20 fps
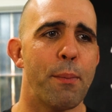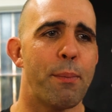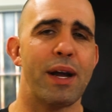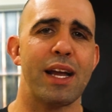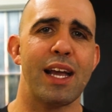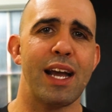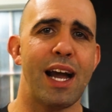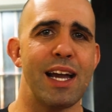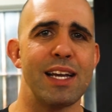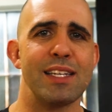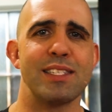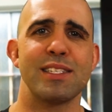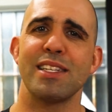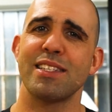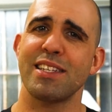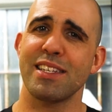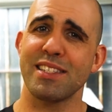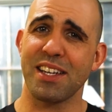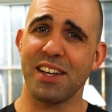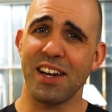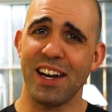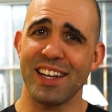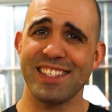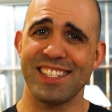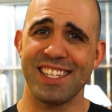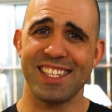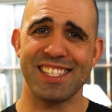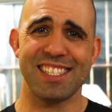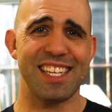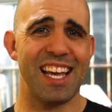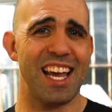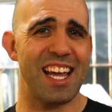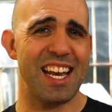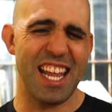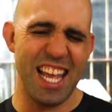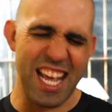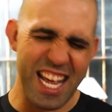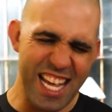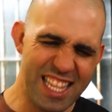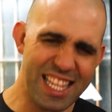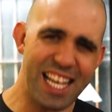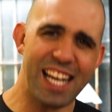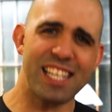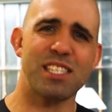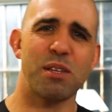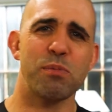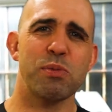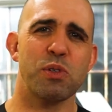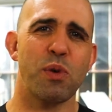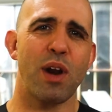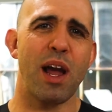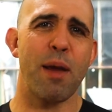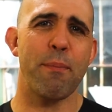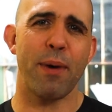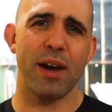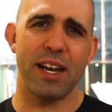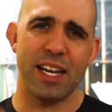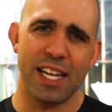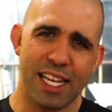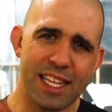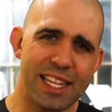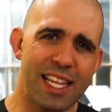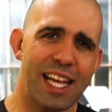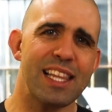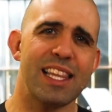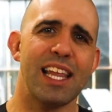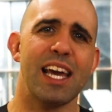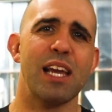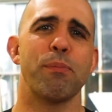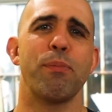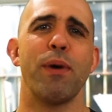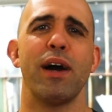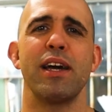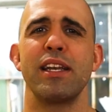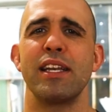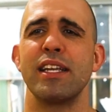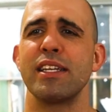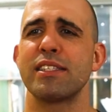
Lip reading: But guys, it doesn't cost you a cent. Hit that subscribe button, hit that like button.